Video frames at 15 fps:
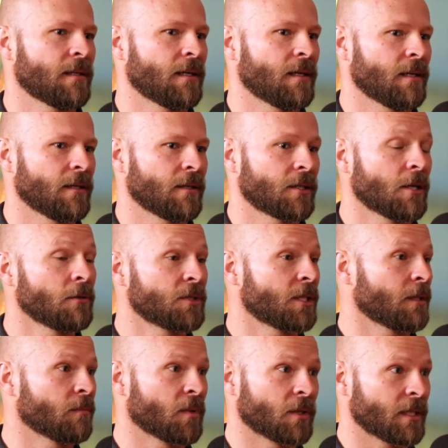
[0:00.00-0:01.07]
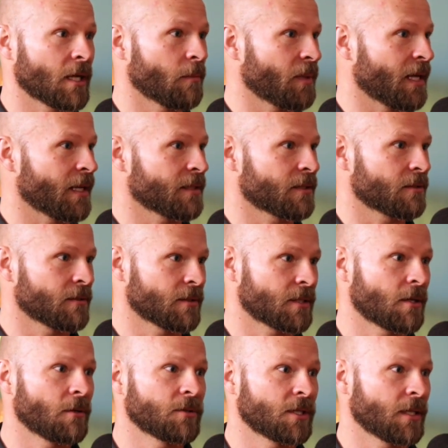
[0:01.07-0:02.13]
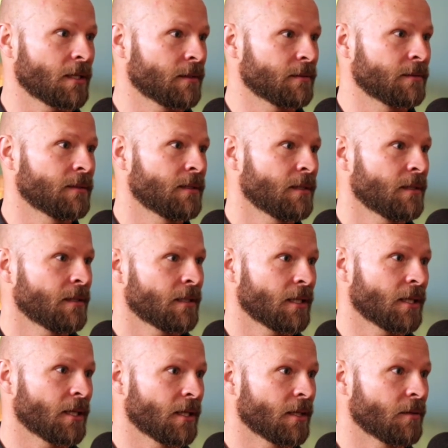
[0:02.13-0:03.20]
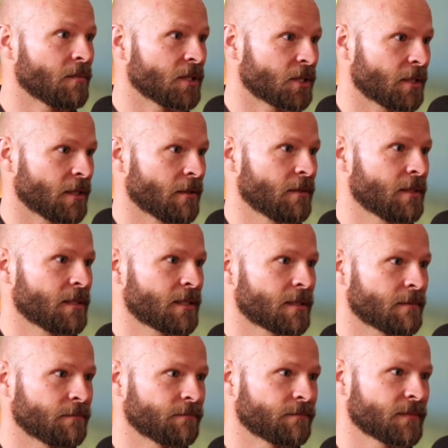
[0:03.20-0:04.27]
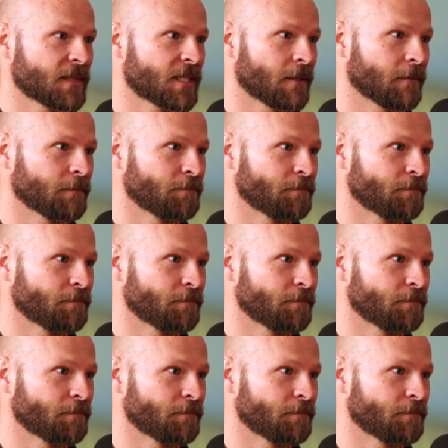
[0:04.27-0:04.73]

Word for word: uh, coaching burned out pastors, coaching uh, missionaries. So